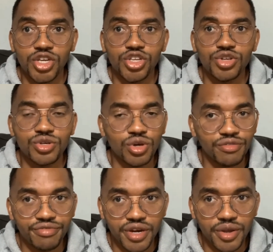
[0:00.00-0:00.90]
You know
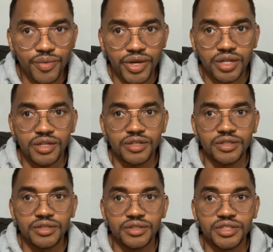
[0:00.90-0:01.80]
very well
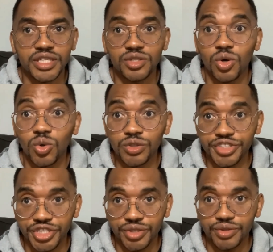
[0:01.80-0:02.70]
that old you,